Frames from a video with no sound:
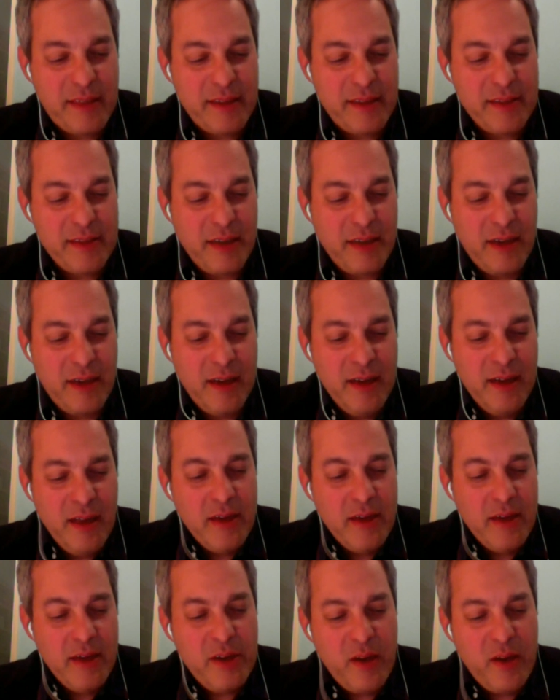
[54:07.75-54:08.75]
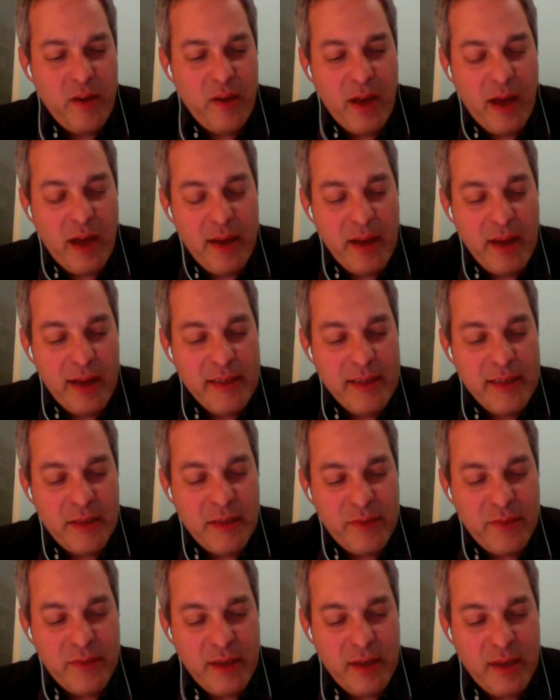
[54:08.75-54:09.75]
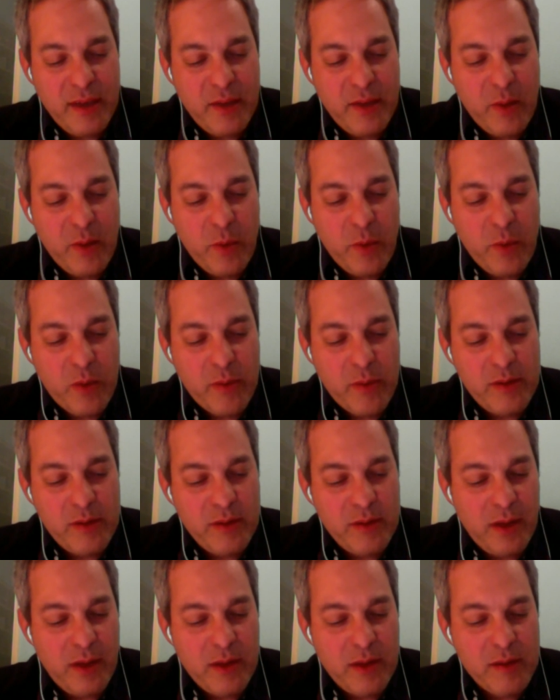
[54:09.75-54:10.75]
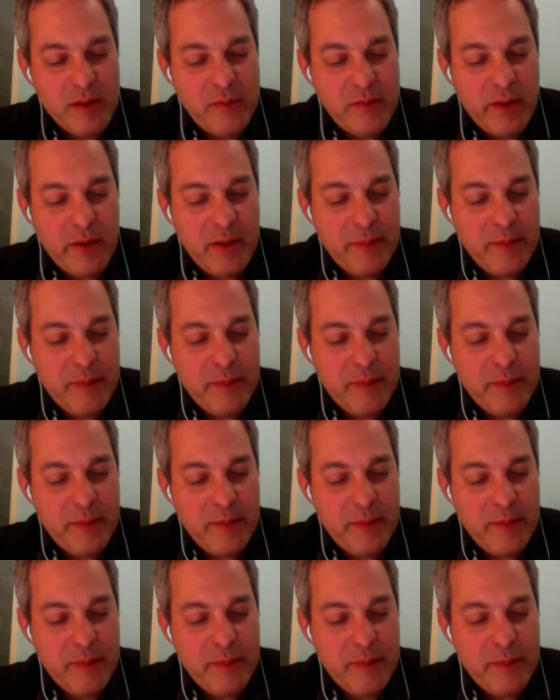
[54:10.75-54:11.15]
And, you know, I definitely, I work with a lot of